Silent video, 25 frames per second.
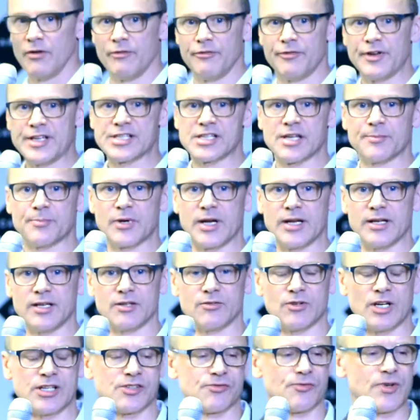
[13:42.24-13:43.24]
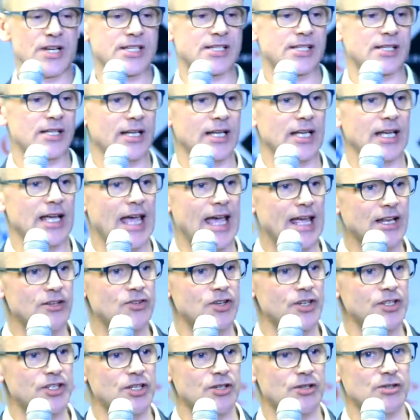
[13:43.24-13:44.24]
Vistaprint has recently
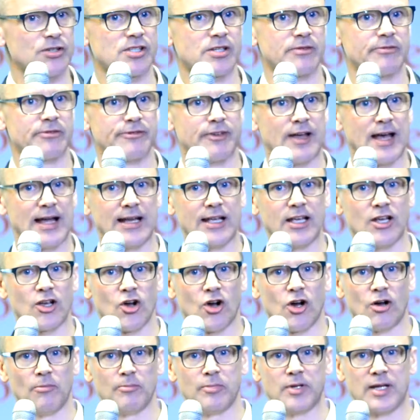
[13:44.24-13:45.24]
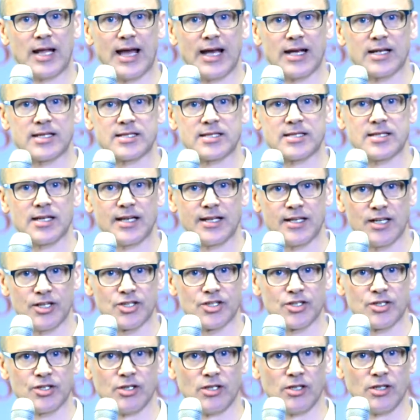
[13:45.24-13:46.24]
introduced some fairly complex
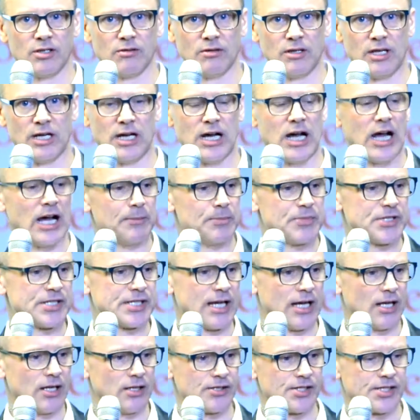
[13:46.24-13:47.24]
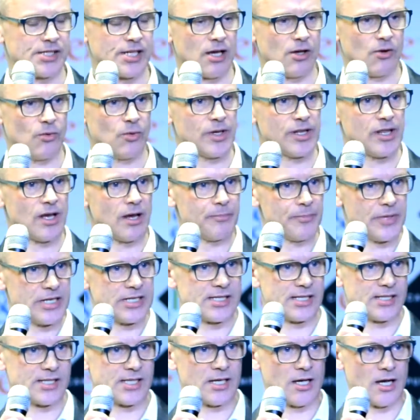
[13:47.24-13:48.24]
additional upsells. So with our
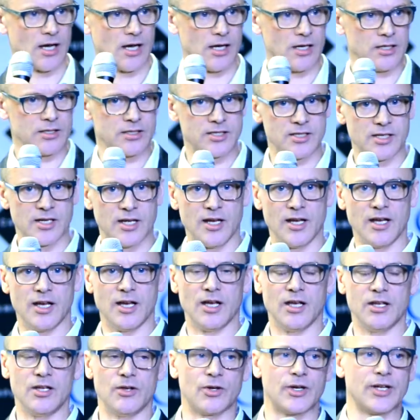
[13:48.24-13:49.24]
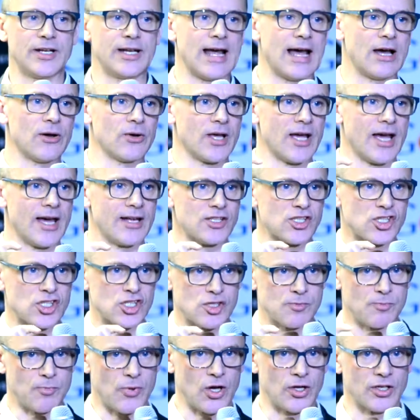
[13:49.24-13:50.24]
business cards, you can now get
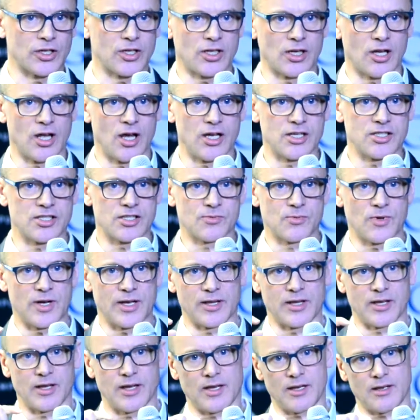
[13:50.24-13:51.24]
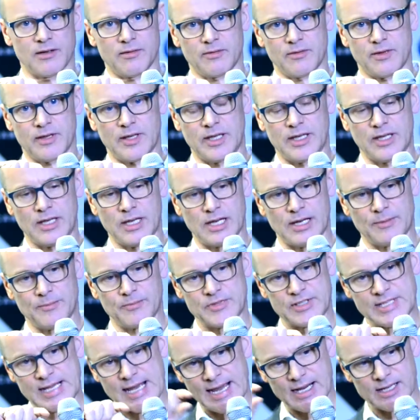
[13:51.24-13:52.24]
spot gloss, where the
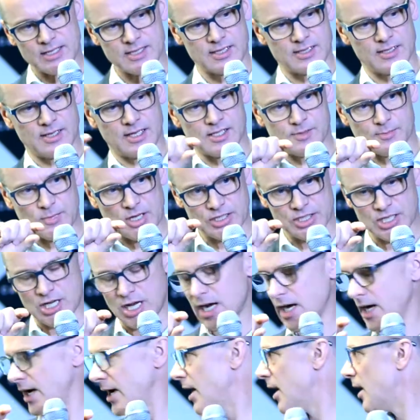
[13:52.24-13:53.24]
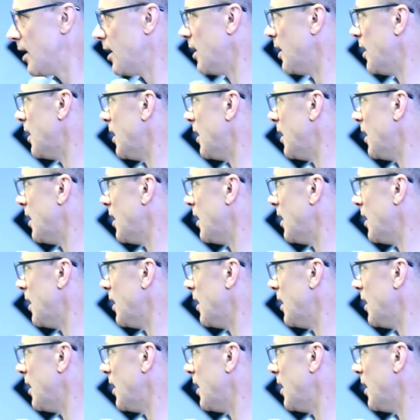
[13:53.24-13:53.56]
text is much higher,